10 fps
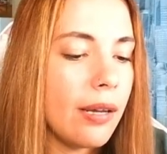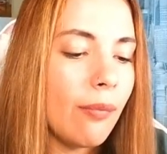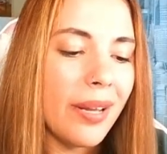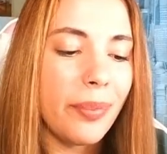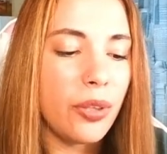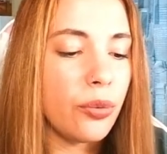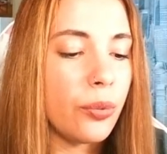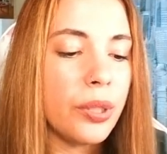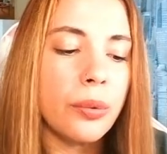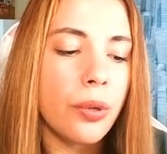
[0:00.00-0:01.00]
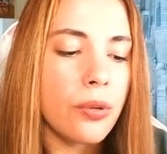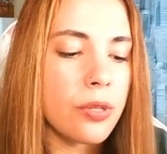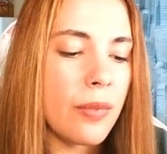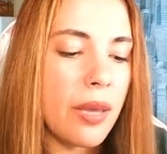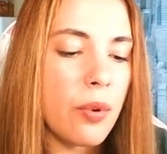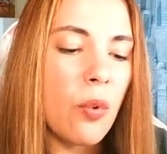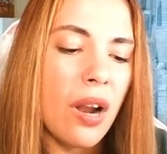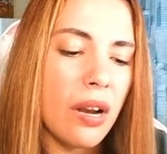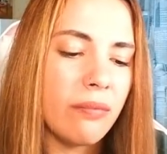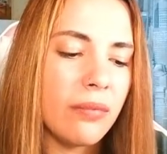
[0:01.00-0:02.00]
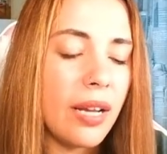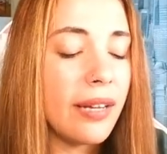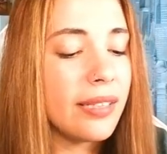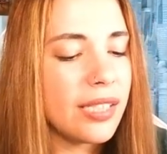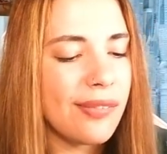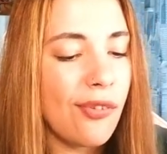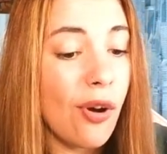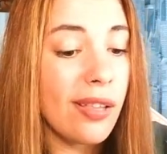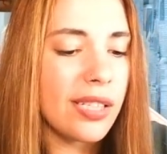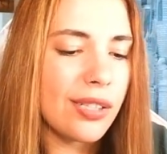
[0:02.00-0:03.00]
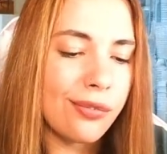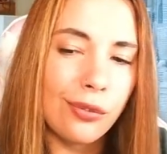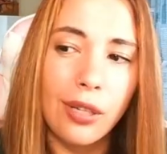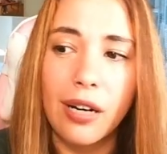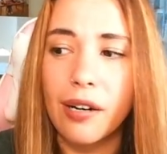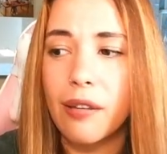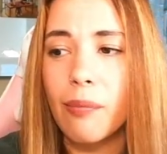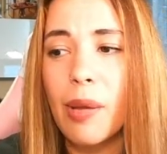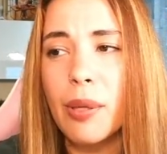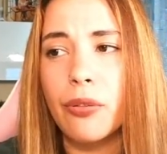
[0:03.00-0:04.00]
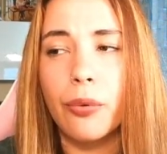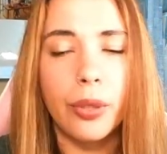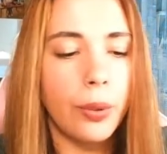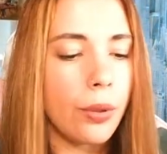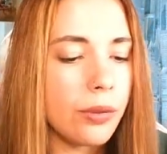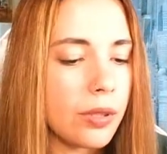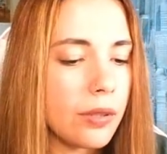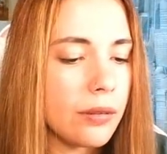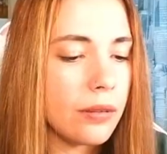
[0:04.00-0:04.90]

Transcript: Might be 2 euros, maybe 1. It's foil, it's full art. Maybe 2 euros.